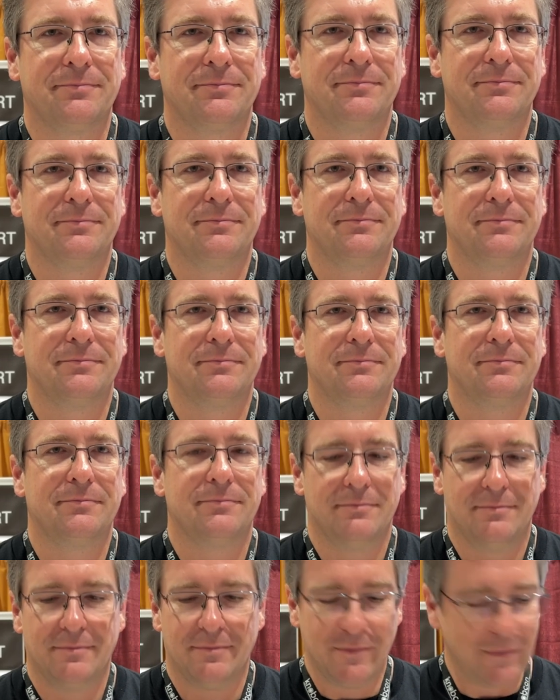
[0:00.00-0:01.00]
Well,
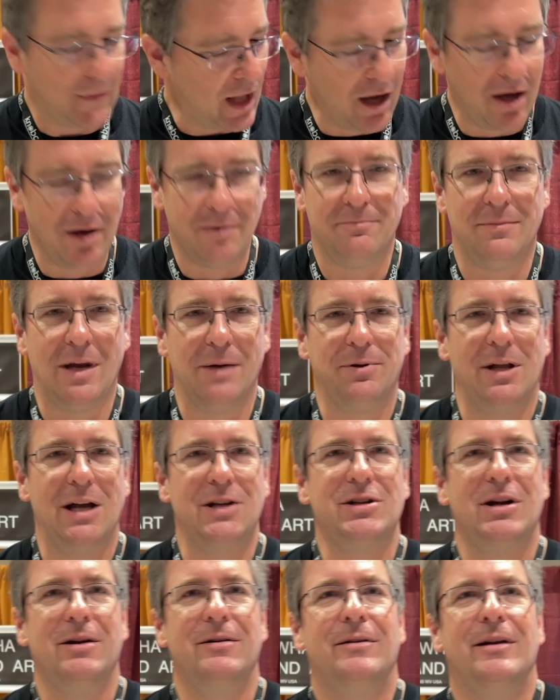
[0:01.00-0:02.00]
thanks. Oh, it's
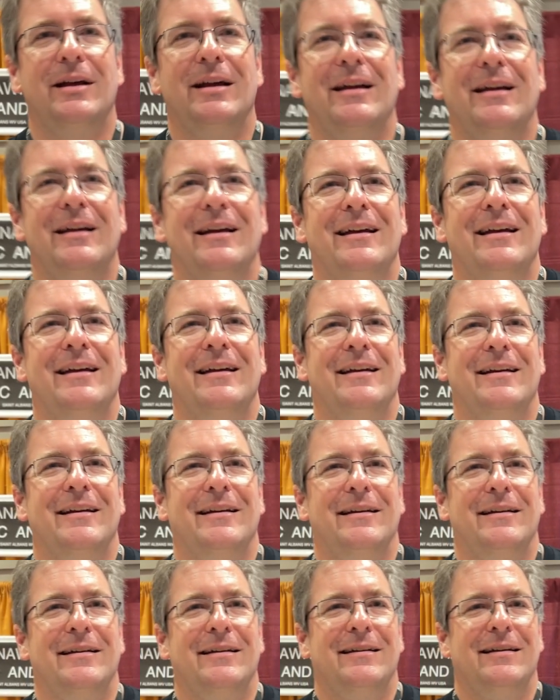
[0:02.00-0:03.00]
stuff to have fun
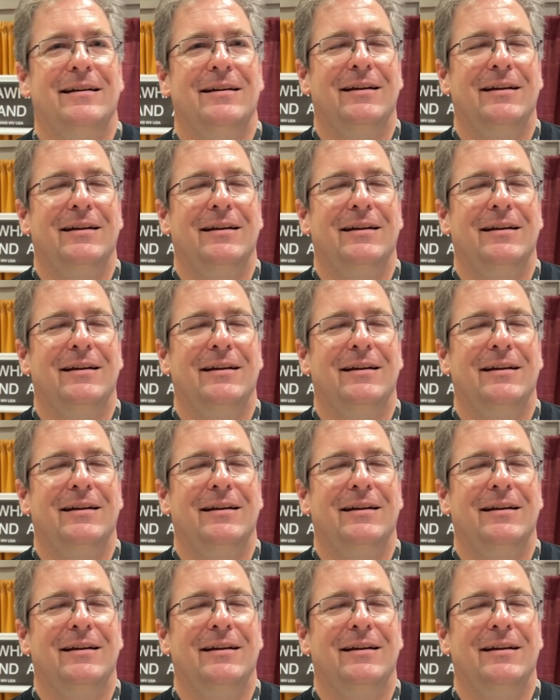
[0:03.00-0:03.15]
with.